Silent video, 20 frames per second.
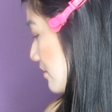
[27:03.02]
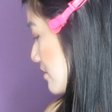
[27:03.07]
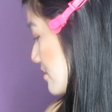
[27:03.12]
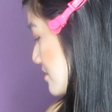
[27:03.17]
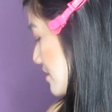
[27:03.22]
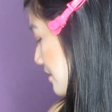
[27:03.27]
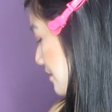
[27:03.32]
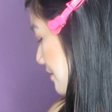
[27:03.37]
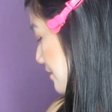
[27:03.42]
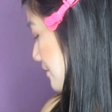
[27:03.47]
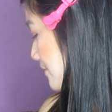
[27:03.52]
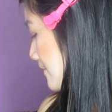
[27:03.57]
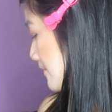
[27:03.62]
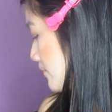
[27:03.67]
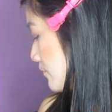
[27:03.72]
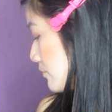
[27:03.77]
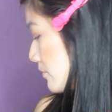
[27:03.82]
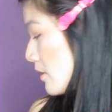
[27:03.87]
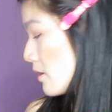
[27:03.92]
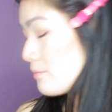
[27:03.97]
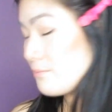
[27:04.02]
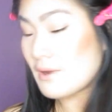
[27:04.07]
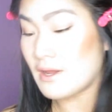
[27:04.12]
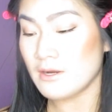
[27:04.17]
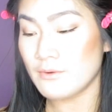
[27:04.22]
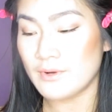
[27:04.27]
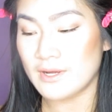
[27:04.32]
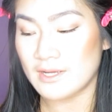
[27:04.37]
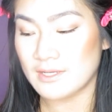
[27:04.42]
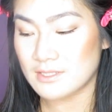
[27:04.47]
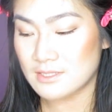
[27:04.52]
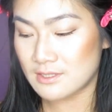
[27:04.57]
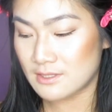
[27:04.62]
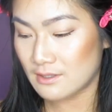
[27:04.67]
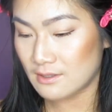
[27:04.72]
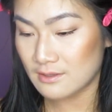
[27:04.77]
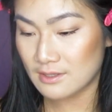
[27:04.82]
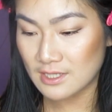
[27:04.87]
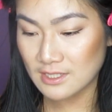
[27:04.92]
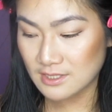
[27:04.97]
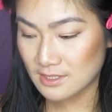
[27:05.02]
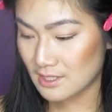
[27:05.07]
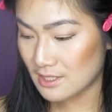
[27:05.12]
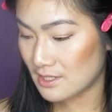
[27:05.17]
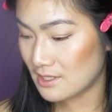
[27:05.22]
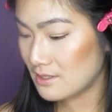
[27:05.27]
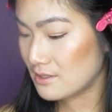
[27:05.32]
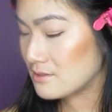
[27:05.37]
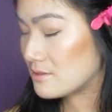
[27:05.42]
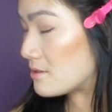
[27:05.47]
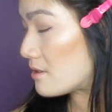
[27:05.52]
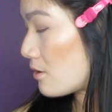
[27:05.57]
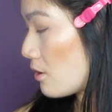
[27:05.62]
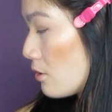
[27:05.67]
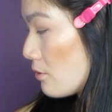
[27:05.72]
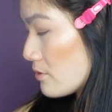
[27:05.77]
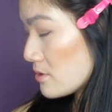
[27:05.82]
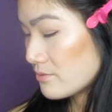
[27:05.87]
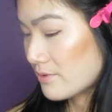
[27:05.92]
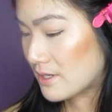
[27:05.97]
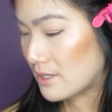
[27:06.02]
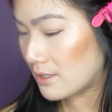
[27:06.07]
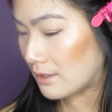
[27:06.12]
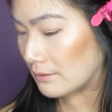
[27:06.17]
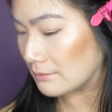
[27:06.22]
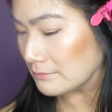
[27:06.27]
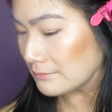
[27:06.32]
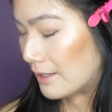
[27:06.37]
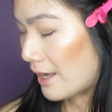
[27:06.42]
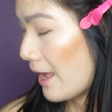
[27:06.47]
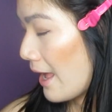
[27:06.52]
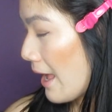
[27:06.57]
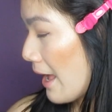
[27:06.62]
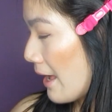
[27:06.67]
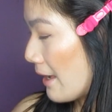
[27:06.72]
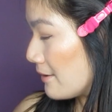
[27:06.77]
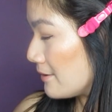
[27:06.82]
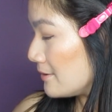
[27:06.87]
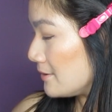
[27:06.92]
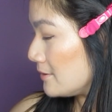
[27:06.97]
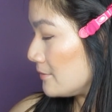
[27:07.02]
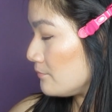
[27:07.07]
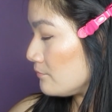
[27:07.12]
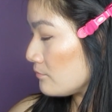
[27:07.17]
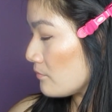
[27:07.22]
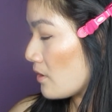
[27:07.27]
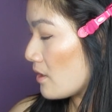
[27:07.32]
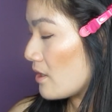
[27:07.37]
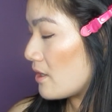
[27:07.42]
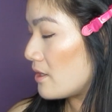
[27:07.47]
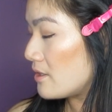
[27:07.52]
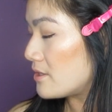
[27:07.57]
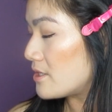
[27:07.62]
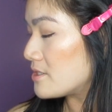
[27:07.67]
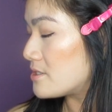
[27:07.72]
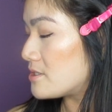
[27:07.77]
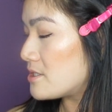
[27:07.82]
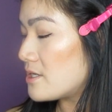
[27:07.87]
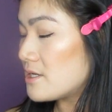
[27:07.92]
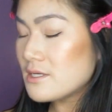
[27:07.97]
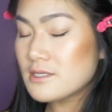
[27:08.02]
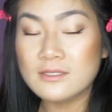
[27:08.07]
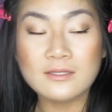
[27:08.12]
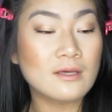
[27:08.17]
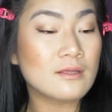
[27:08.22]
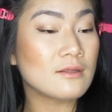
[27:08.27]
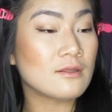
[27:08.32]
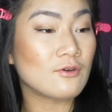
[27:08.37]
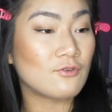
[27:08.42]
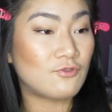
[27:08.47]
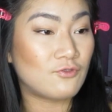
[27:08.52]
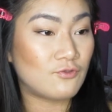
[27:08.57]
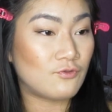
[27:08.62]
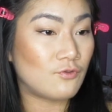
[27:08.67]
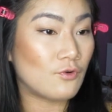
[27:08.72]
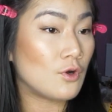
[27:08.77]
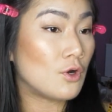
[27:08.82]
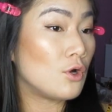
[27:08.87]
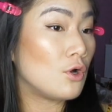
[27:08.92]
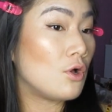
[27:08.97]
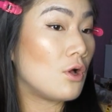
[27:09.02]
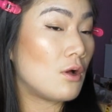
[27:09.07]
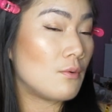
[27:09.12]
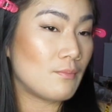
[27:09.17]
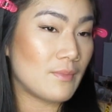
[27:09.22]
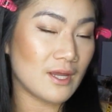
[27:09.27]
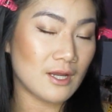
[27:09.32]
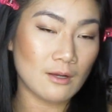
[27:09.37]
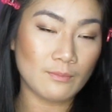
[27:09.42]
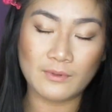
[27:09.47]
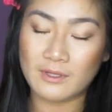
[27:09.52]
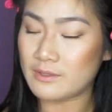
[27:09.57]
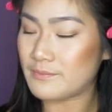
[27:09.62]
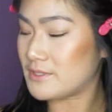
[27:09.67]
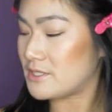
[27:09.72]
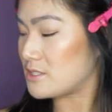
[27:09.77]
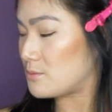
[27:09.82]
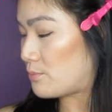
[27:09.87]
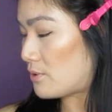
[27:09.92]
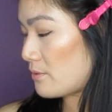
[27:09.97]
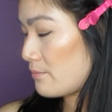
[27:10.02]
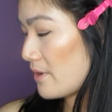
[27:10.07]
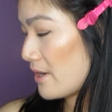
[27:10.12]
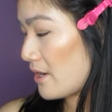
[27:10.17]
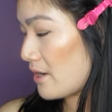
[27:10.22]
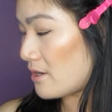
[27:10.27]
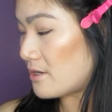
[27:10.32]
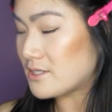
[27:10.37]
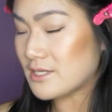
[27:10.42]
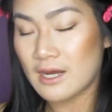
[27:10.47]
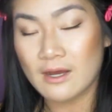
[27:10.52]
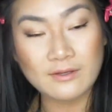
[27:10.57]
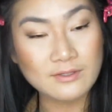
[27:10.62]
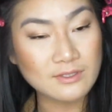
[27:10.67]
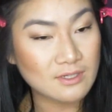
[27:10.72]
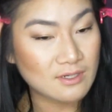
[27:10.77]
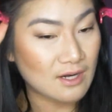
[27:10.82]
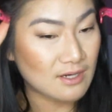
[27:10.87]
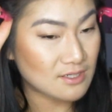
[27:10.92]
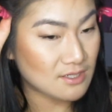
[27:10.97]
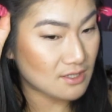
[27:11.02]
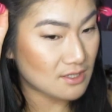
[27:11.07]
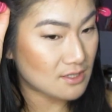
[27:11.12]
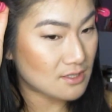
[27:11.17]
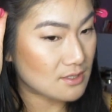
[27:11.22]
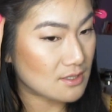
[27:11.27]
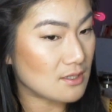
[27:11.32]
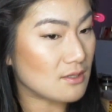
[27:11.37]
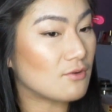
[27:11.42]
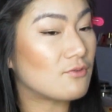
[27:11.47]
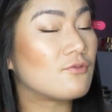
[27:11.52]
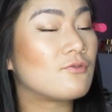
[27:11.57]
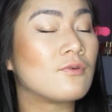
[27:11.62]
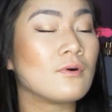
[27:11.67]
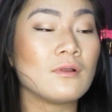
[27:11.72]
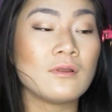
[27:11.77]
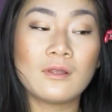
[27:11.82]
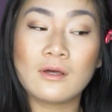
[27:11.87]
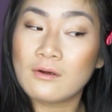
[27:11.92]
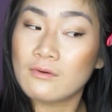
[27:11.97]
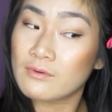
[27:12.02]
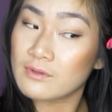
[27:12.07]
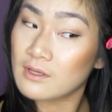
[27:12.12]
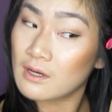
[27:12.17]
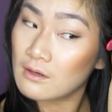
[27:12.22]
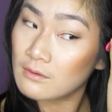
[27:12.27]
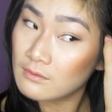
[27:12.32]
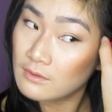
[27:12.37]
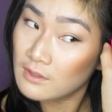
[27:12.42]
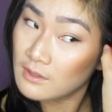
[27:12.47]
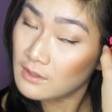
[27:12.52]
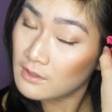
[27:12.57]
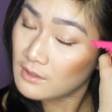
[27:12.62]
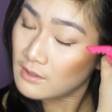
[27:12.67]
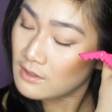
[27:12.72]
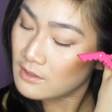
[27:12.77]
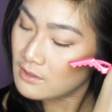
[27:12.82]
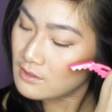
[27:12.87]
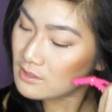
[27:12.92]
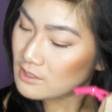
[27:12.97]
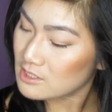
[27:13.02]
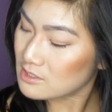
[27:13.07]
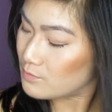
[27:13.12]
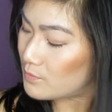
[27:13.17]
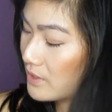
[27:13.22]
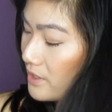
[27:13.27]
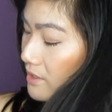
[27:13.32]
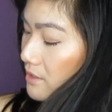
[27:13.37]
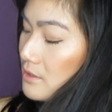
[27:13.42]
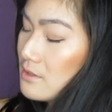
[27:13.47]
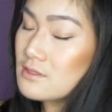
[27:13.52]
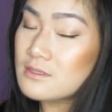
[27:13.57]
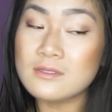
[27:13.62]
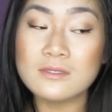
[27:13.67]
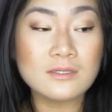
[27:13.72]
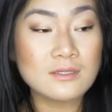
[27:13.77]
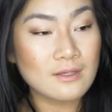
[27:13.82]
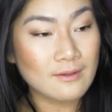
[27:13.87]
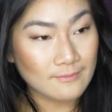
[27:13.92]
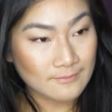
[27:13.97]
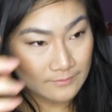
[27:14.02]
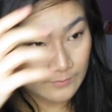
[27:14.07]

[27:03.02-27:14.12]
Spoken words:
that out in a second. But anyways, this is, oh, it's right here. This is the full makeup look. Let me just put my hair down so you can actually see the full look without these pins.